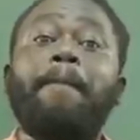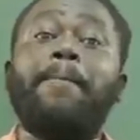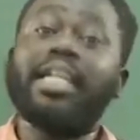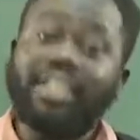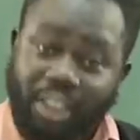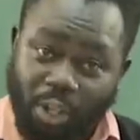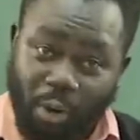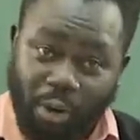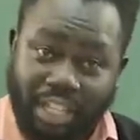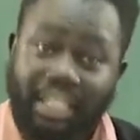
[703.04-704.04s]
built
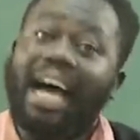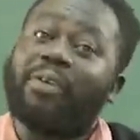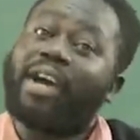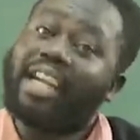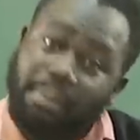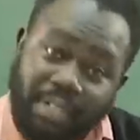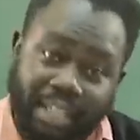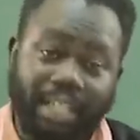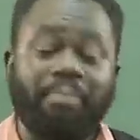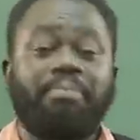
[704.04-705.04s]
theories, and we
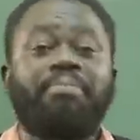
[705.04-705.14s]
adapted them.